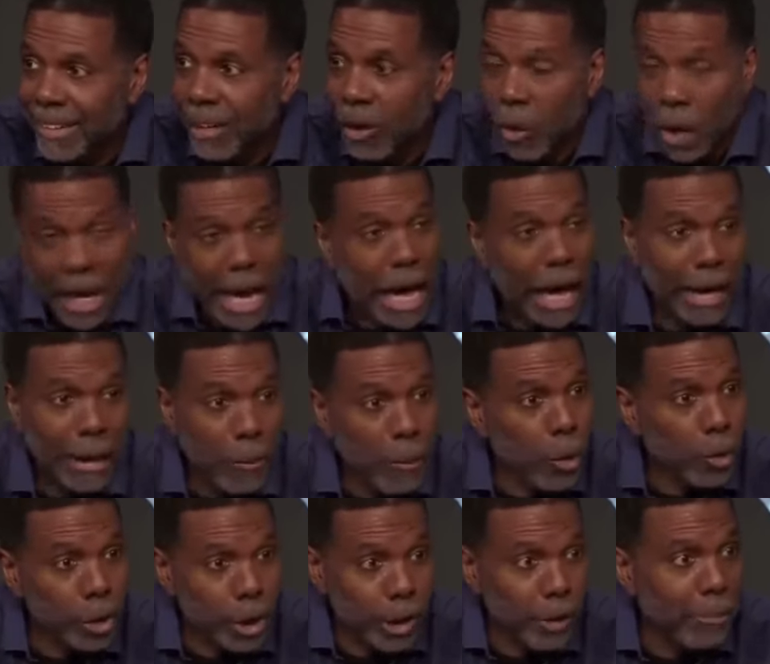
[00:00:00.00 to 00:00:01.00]
Well, I'm
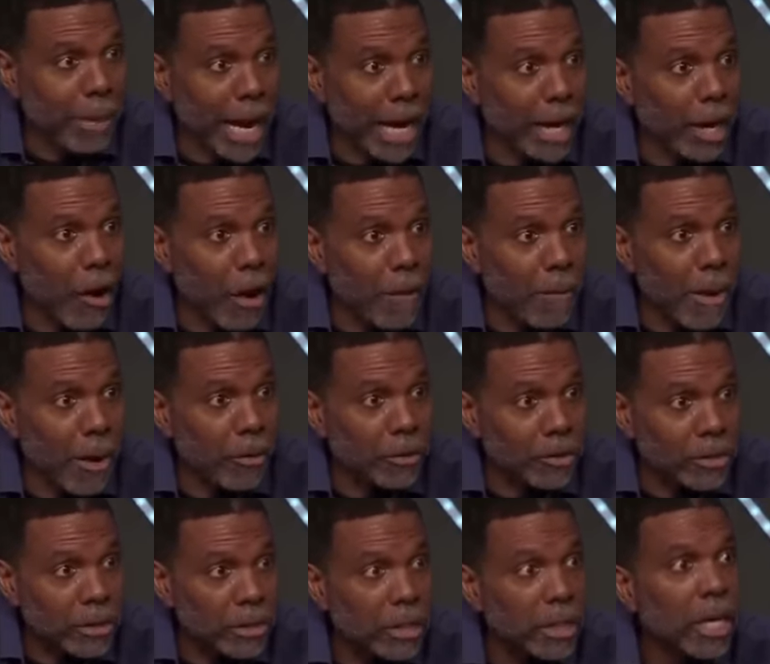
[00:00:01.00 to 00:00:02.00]
going to live by the law of
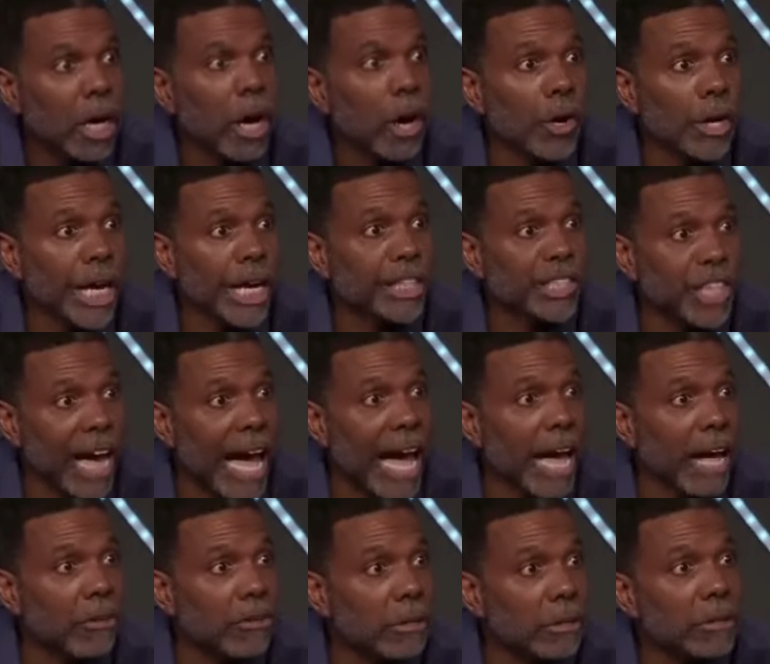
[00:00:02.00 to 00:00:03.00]
Moses. Okay,
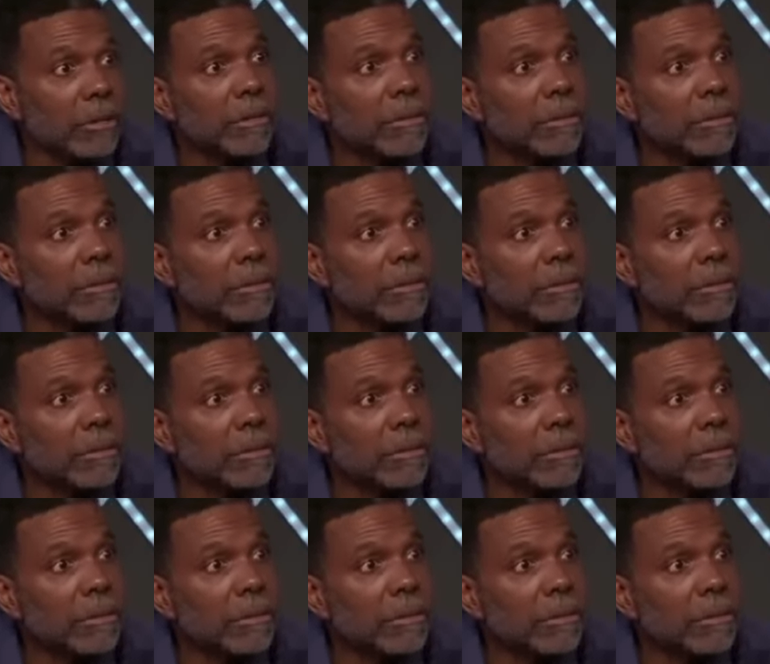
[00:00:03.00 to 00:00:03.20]
child.